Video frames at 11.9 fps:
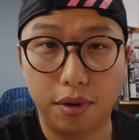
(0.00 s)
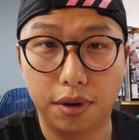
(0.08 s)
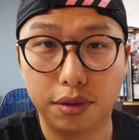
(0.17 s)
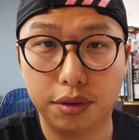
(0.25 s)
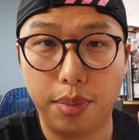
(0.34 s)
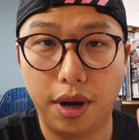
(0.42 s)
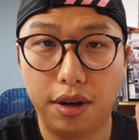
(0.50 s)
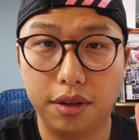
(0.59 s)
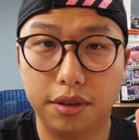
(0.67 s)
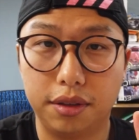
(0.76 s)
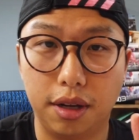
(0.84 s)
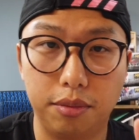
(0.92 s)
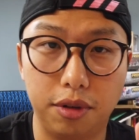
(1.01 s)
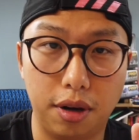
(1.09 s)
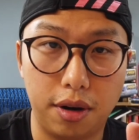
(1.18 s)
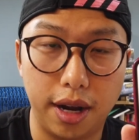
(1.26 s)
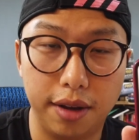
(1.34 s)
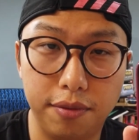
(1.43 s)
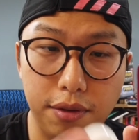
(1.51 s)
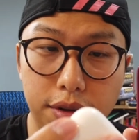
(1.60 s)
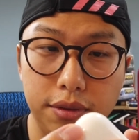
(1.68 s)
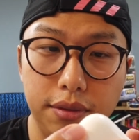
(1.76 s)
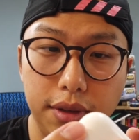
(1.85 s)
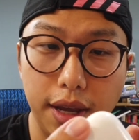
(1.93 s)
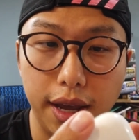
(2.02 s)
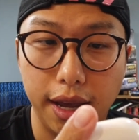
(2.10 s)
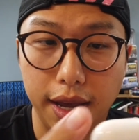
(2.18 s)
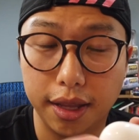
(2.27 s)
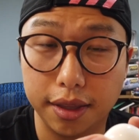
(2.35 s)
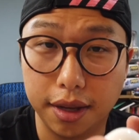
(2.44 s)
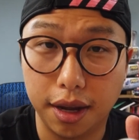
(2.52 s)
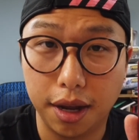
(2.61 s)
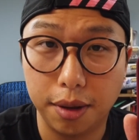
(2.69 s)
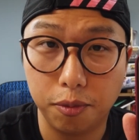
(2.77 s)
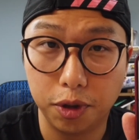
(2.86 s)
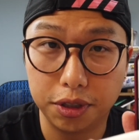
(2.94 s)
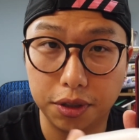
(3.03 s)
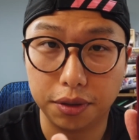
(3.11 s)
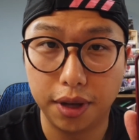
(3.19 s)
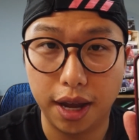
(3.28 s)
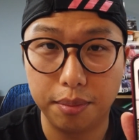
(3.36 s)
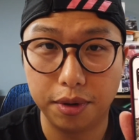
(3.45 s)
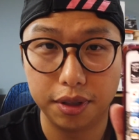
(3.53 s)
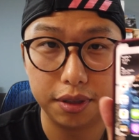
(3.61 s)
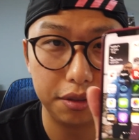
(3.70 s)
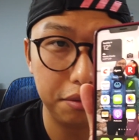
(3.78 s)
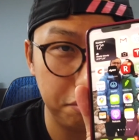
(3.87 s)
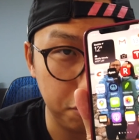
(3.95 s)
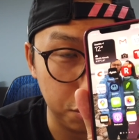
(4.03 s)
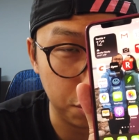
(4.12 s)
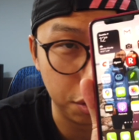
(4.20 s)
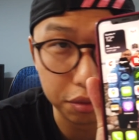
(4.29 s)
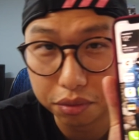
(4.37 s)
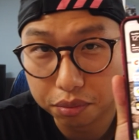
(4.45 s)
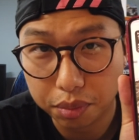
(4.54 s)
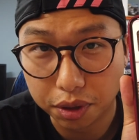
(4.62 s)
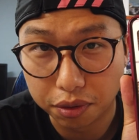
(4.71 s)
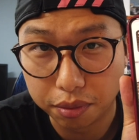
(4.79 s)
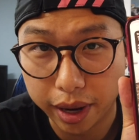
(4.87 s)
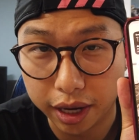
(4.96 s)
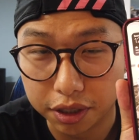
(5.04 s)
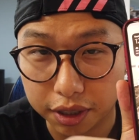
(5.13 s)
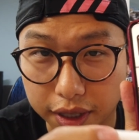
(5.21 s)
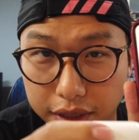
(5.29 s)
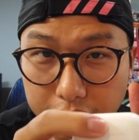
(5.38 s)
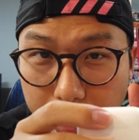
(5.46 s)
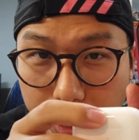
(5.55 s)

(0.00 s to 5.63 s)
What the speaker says: we're going to pair this up to our iPhone, and what's going to happen is, you know, pure magic, as